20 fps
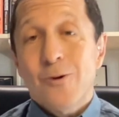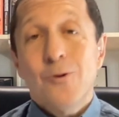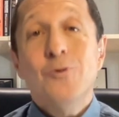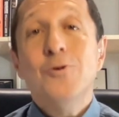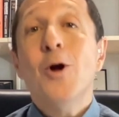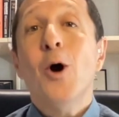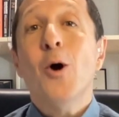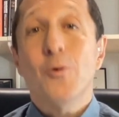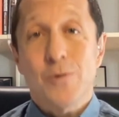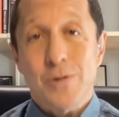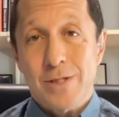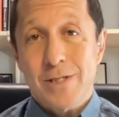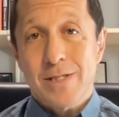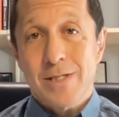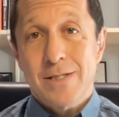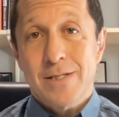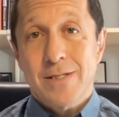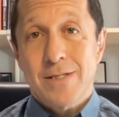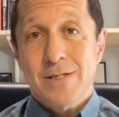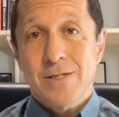Who knows?
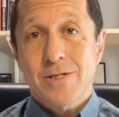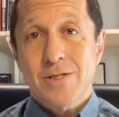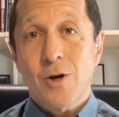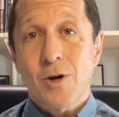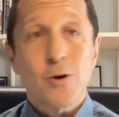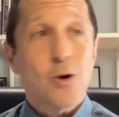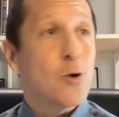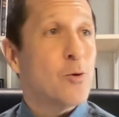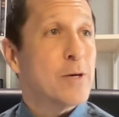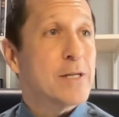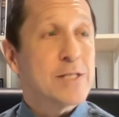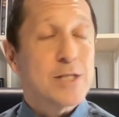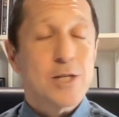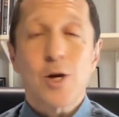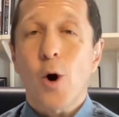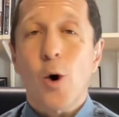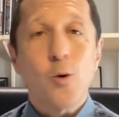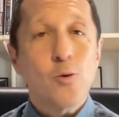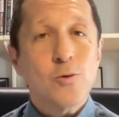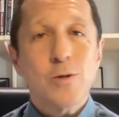Soto is
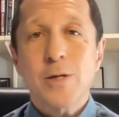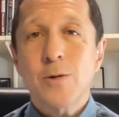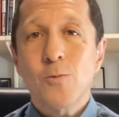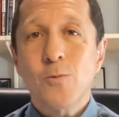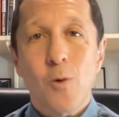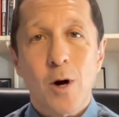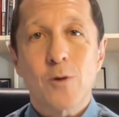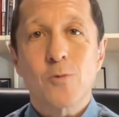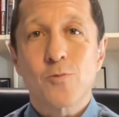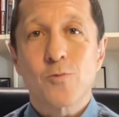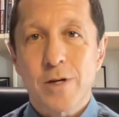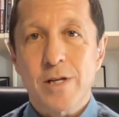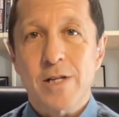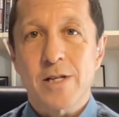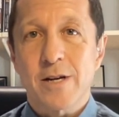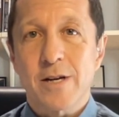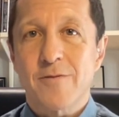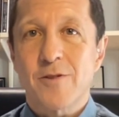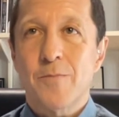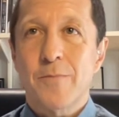the only one,
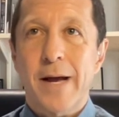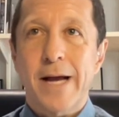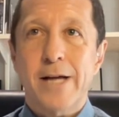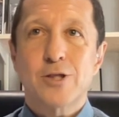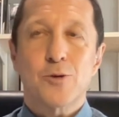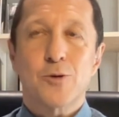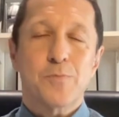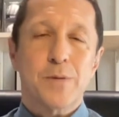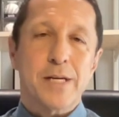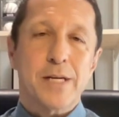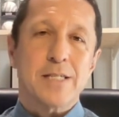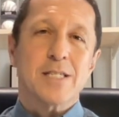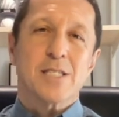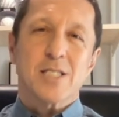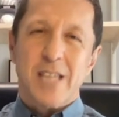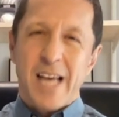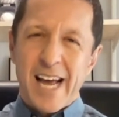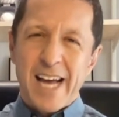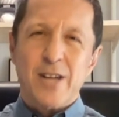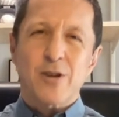really, of the major
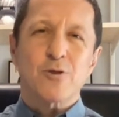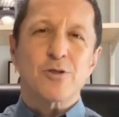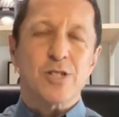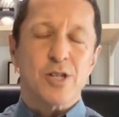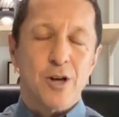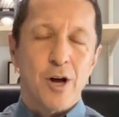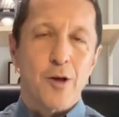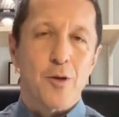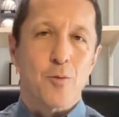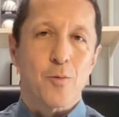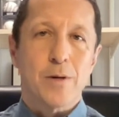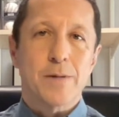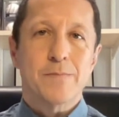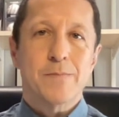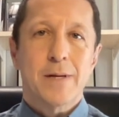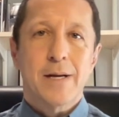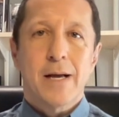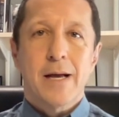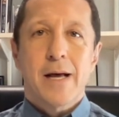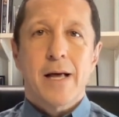pieces. Hader's another one
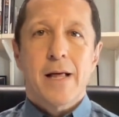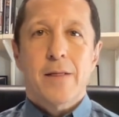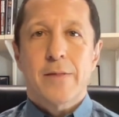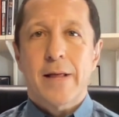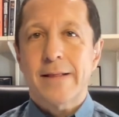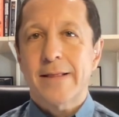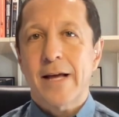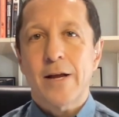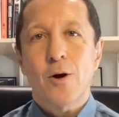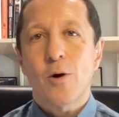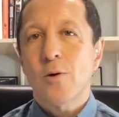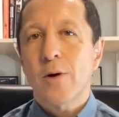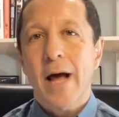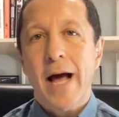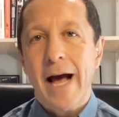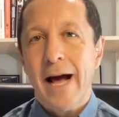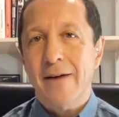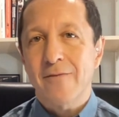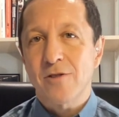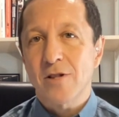that they don't
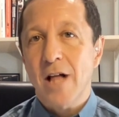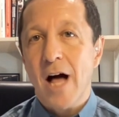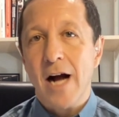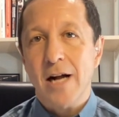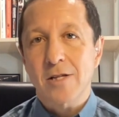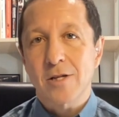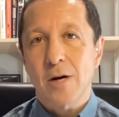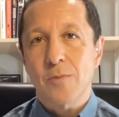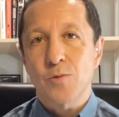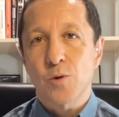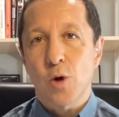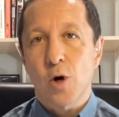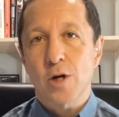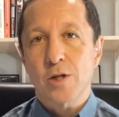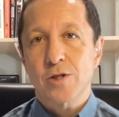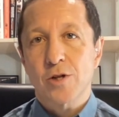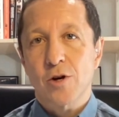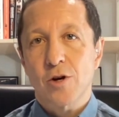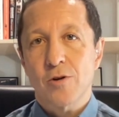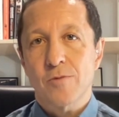have locked up
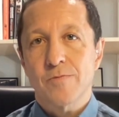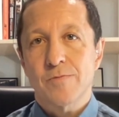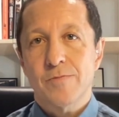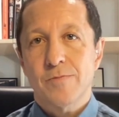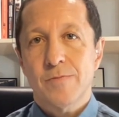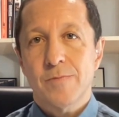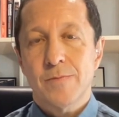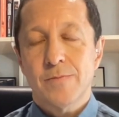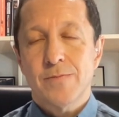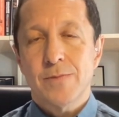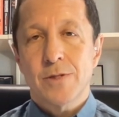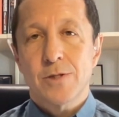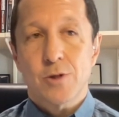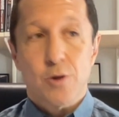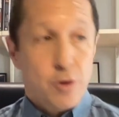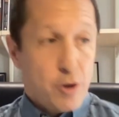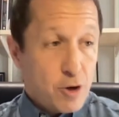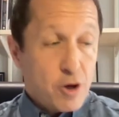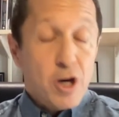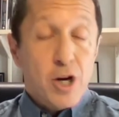long term.
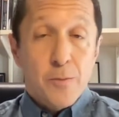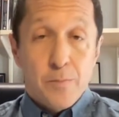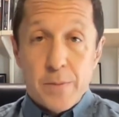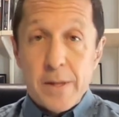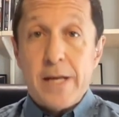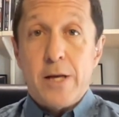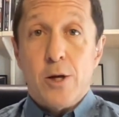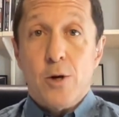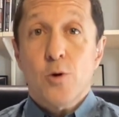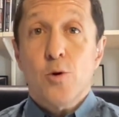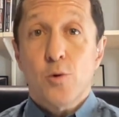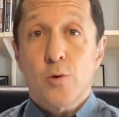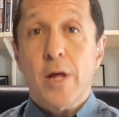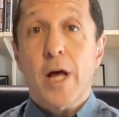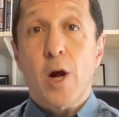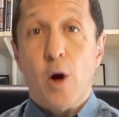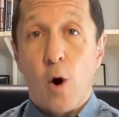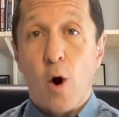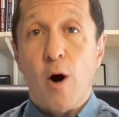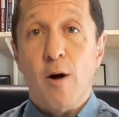So they're going to be who
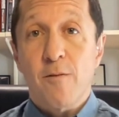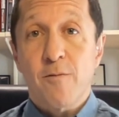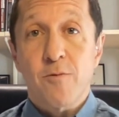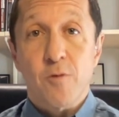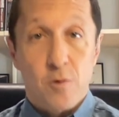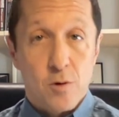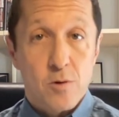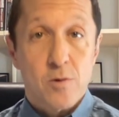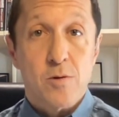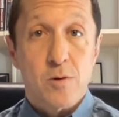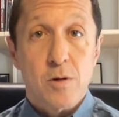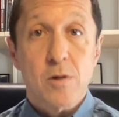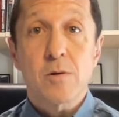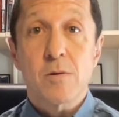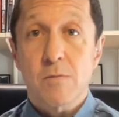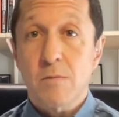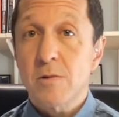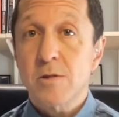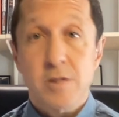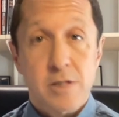they are for
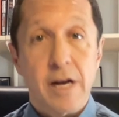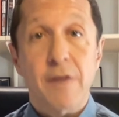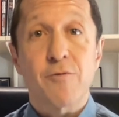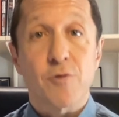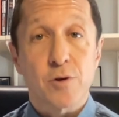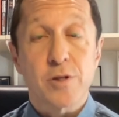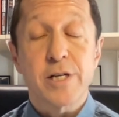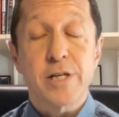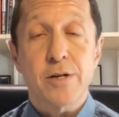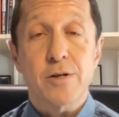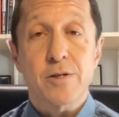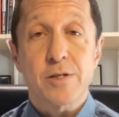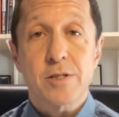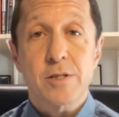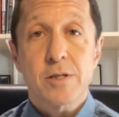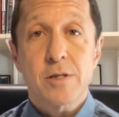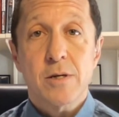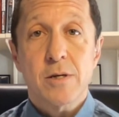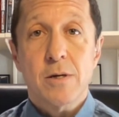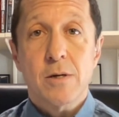several
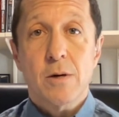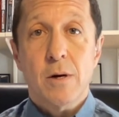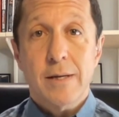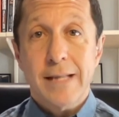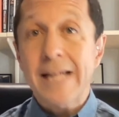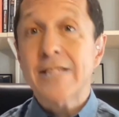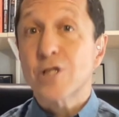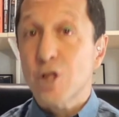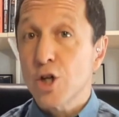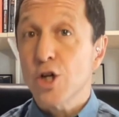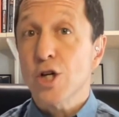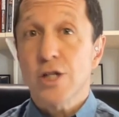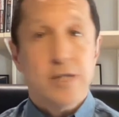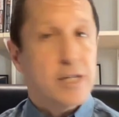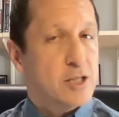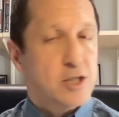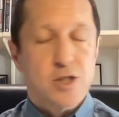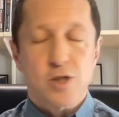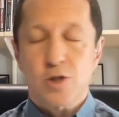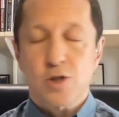years. And that's
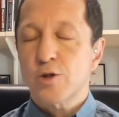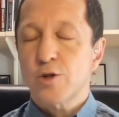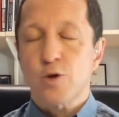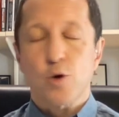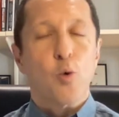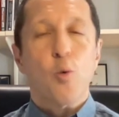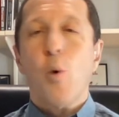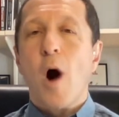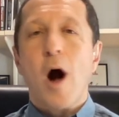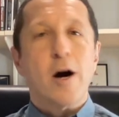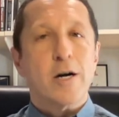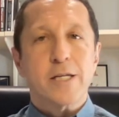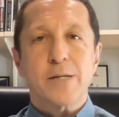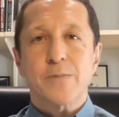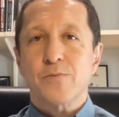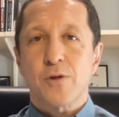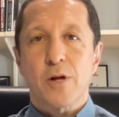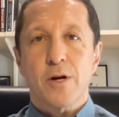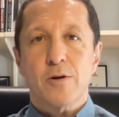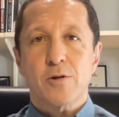good. These are
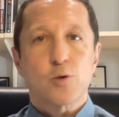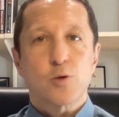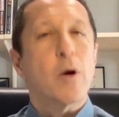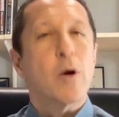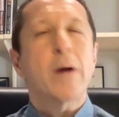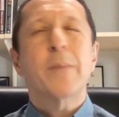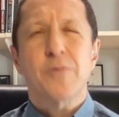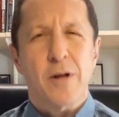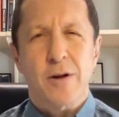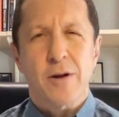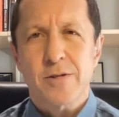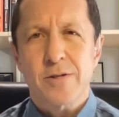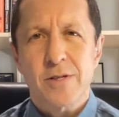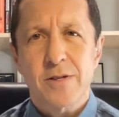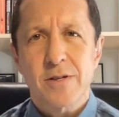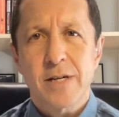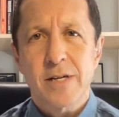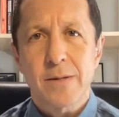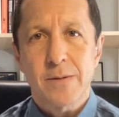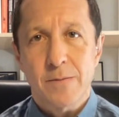quality players, great
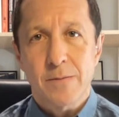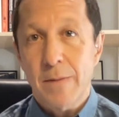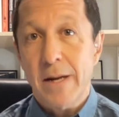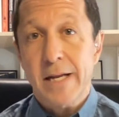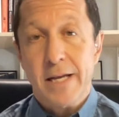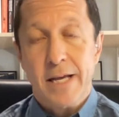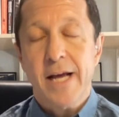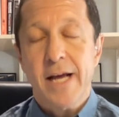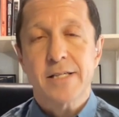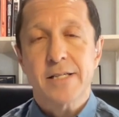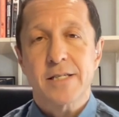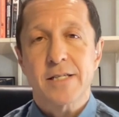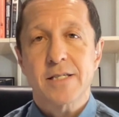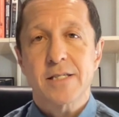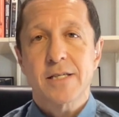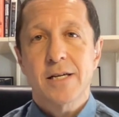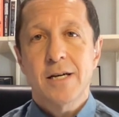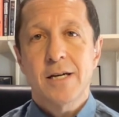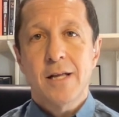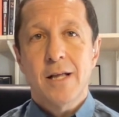players in many
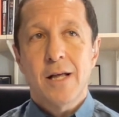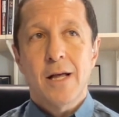cases.